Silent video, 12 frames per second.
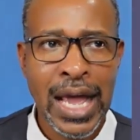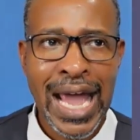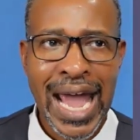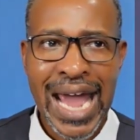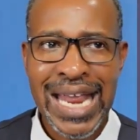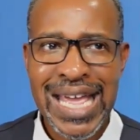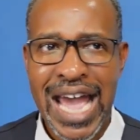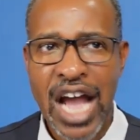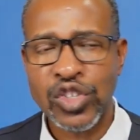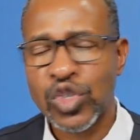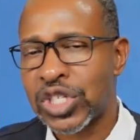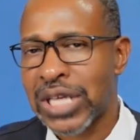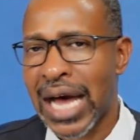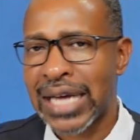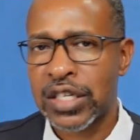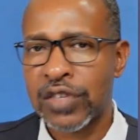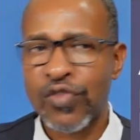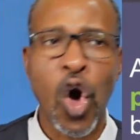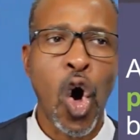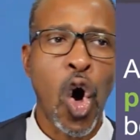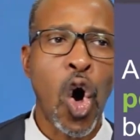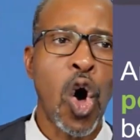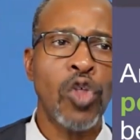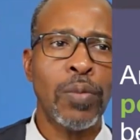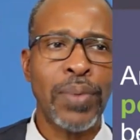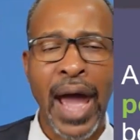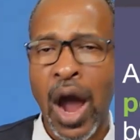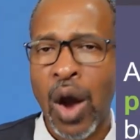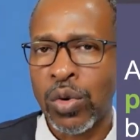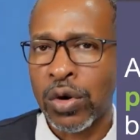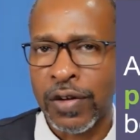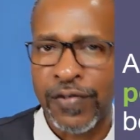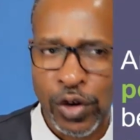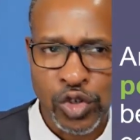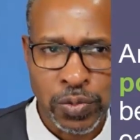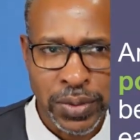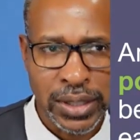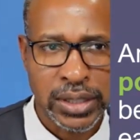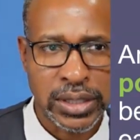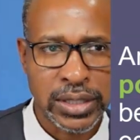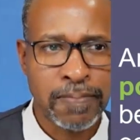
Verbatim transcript: and he exerciseth all the power of the first beast